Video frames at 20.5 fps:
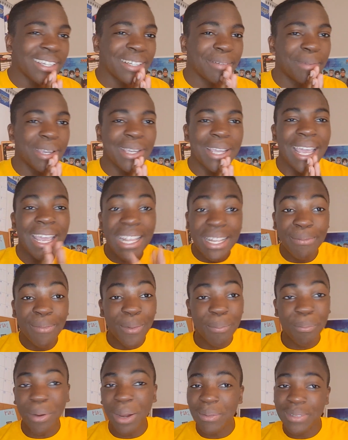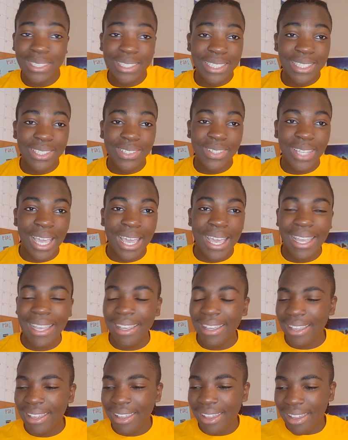gonna make any more promises,
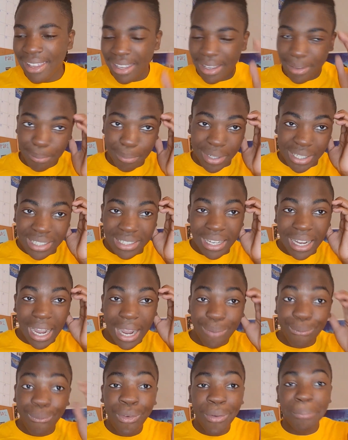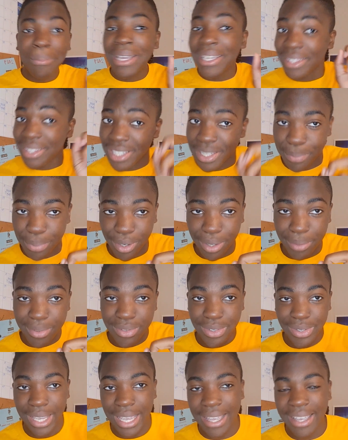okay? But I will make this
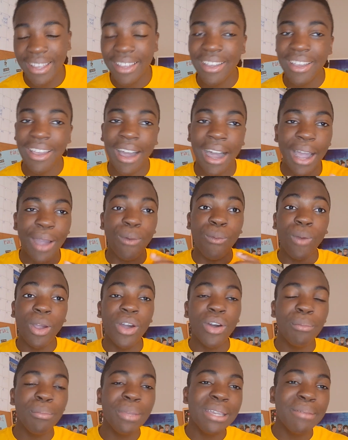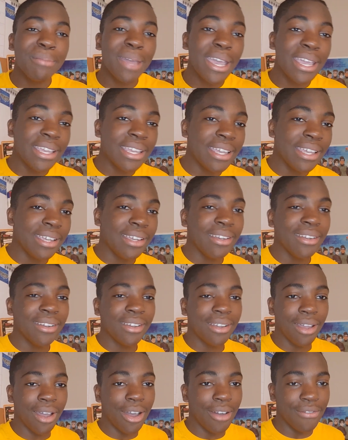promise, okay? I will be making
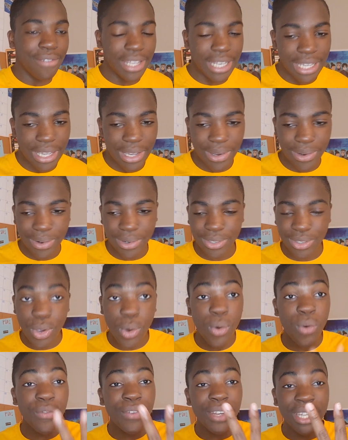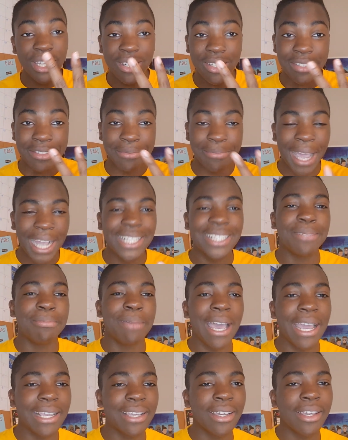a video, two videos back to
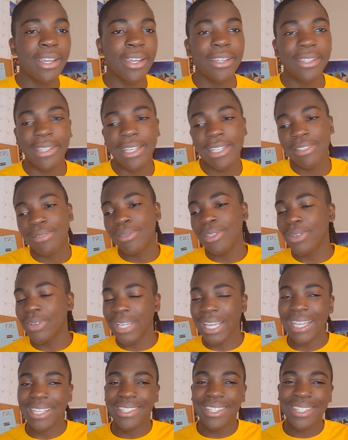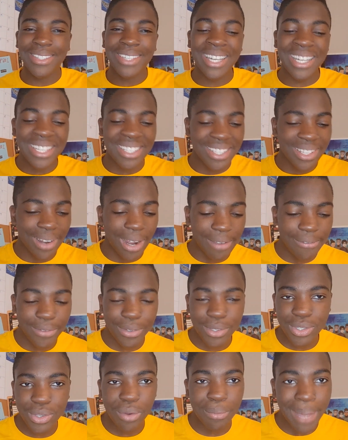back next week, okay? Just because, you know, I
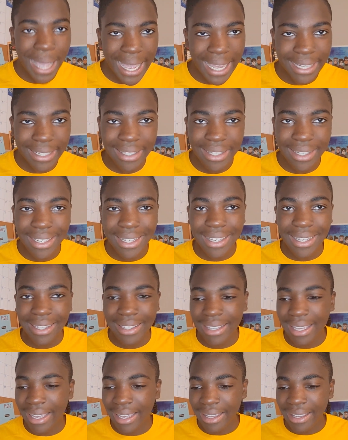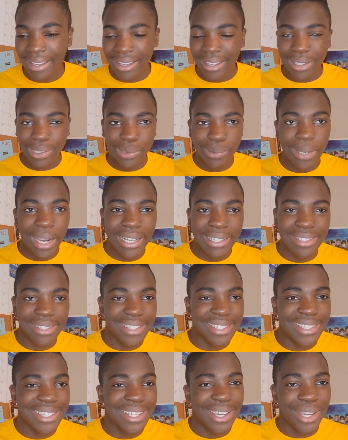feel so bad that you guys
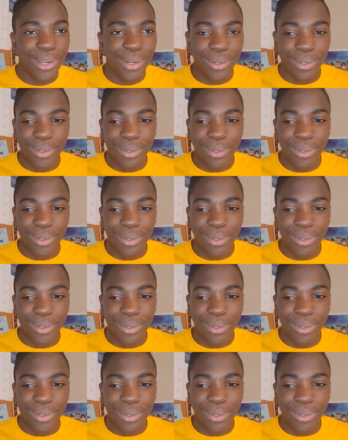just